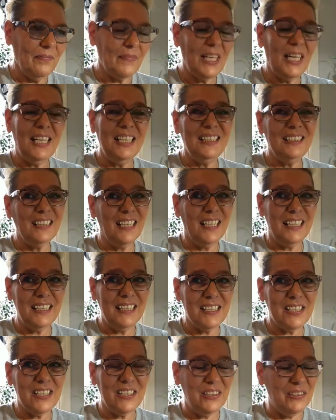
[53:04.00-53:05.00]
I'd
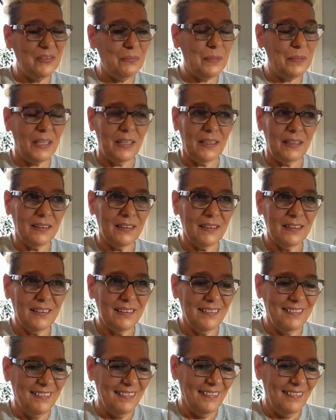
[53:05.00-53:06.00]
like to, but
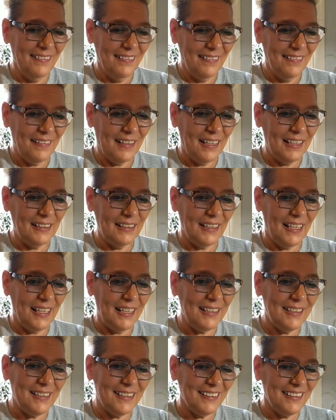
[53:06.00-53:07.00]
I'd
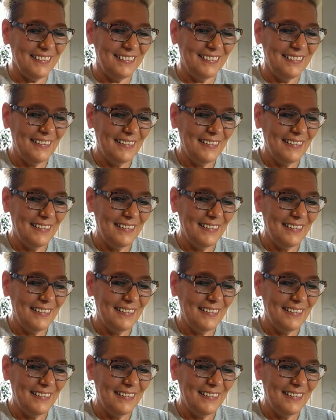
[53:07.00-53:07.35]
like to.